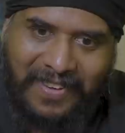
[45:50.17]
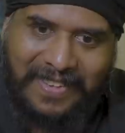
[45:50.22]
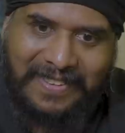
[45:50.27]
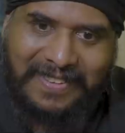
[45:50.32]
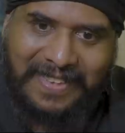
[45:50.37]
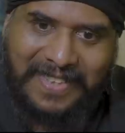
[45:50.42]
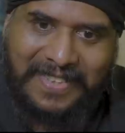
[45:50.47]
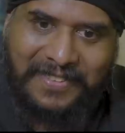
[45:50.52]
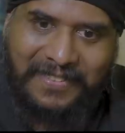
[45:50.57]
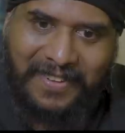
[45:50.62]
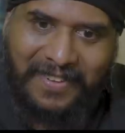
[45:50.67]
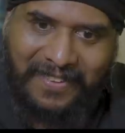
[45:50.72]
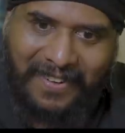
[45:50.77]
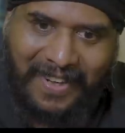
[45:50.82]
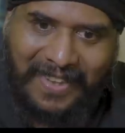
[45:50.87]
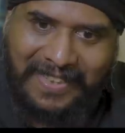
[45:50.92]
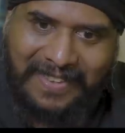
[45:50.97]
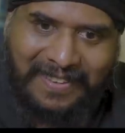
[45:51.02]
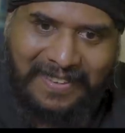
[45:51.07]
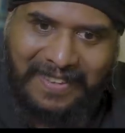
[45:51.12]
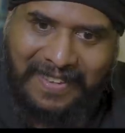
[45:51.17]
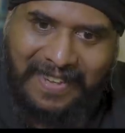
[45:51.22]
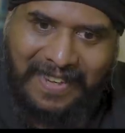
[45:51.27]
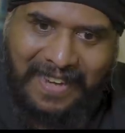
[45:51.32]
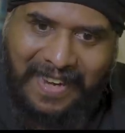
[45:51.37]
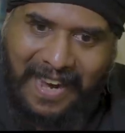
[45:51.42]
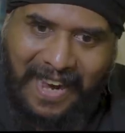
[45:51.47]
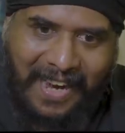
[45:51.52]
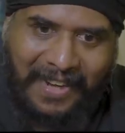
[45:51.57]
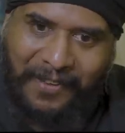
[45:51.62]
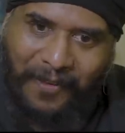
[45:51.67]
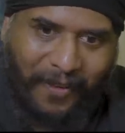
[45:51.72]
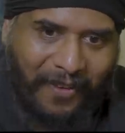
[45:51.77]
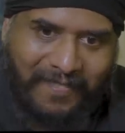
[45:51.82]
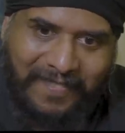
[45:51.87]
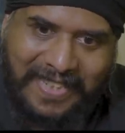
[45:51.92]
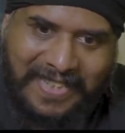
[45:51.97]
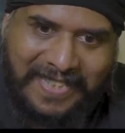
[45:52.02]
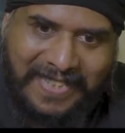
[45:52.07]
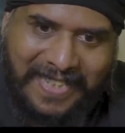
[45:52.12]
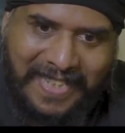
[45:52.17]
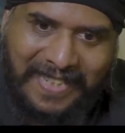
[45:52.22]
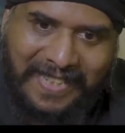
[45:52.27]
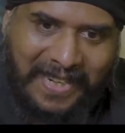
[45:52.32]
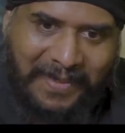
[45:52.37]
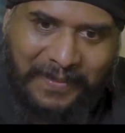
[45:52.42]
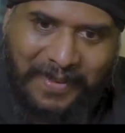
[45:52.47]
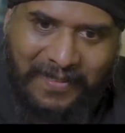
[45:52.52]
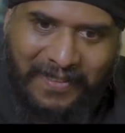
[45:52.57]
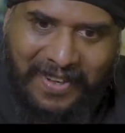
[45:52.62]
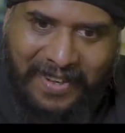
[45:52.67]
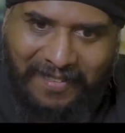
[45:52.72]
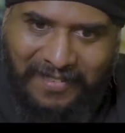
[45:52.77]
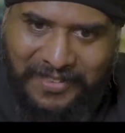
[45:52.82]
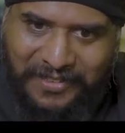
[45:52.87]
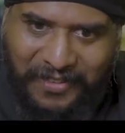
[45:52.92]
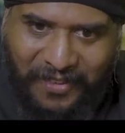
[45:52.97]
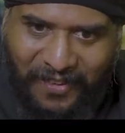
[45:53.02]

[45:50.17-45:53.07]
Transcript: when things were right. And always shielded me when I was